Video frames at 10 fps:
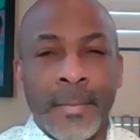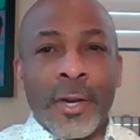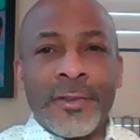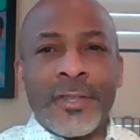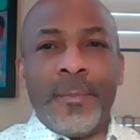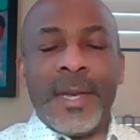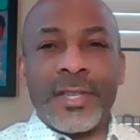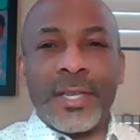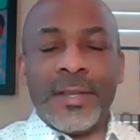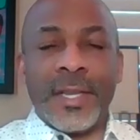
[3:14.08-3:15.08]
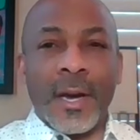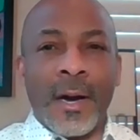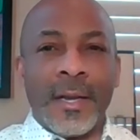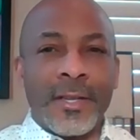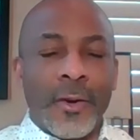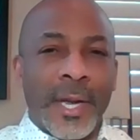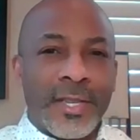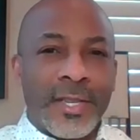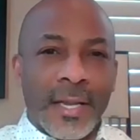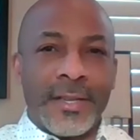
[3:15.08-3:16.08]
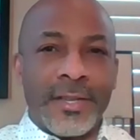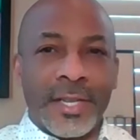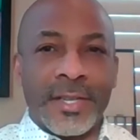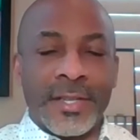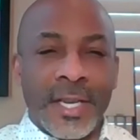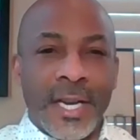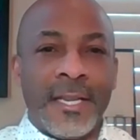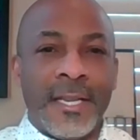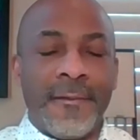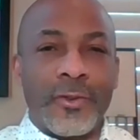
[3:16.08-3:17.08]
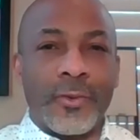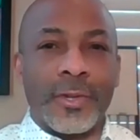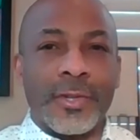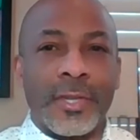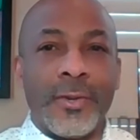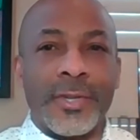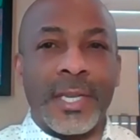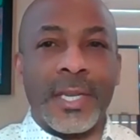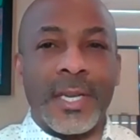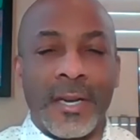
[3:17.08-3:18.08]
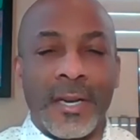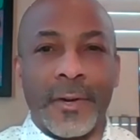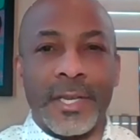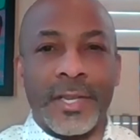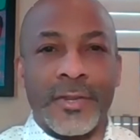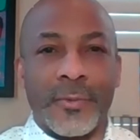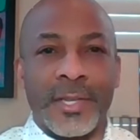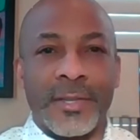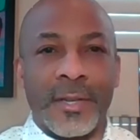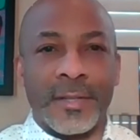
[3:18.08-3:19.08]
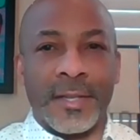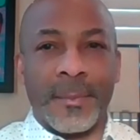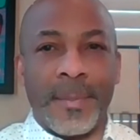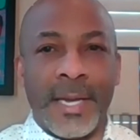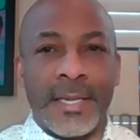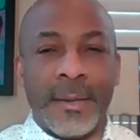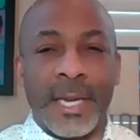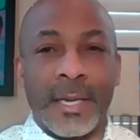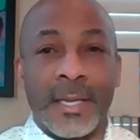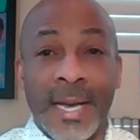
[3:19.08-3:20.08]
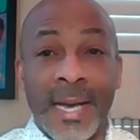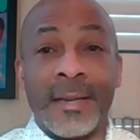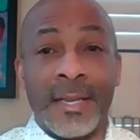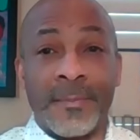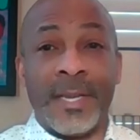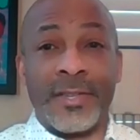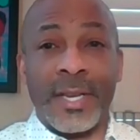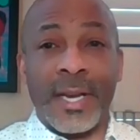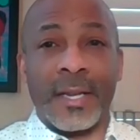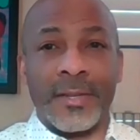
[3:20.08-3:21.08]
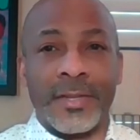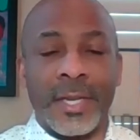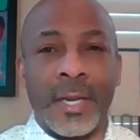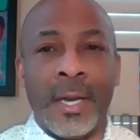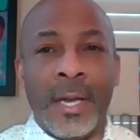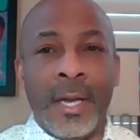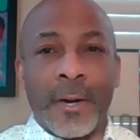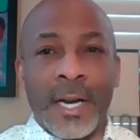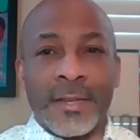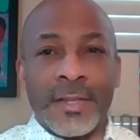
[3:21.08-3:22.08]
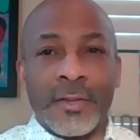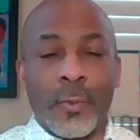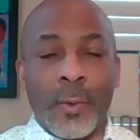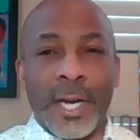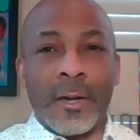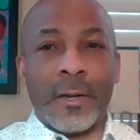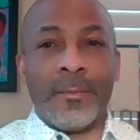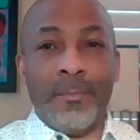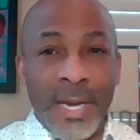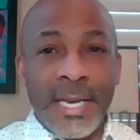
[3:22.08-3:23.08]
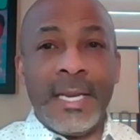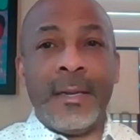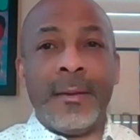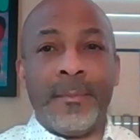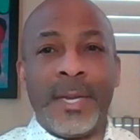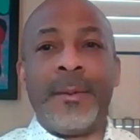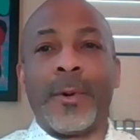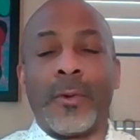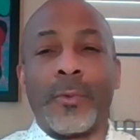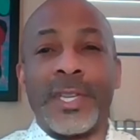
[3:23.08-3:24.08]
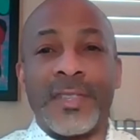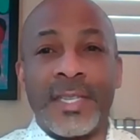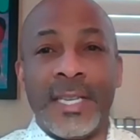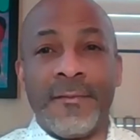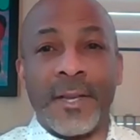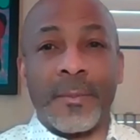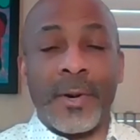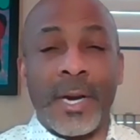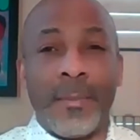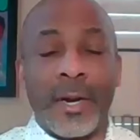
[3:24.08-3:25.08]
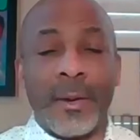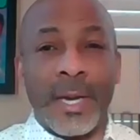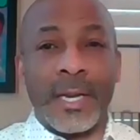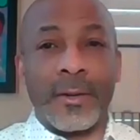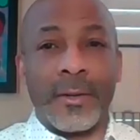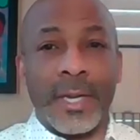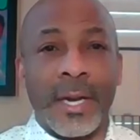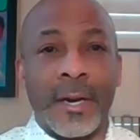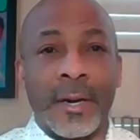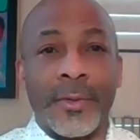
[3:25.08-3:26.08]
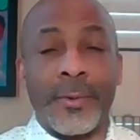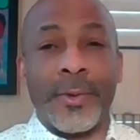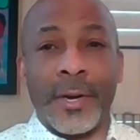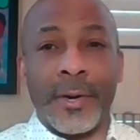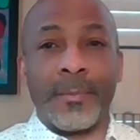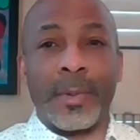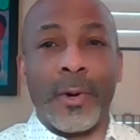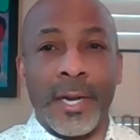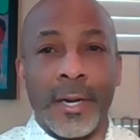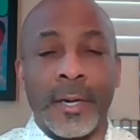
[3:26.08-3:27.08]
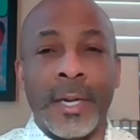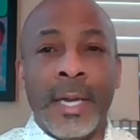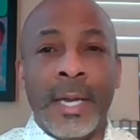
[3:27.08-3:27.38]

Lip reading: You also mentioned the ongoing challenges, individuals losing coverage as a result of the pandemic, and that has been challenging for us as well. Many people receive their primary medical care through their employer.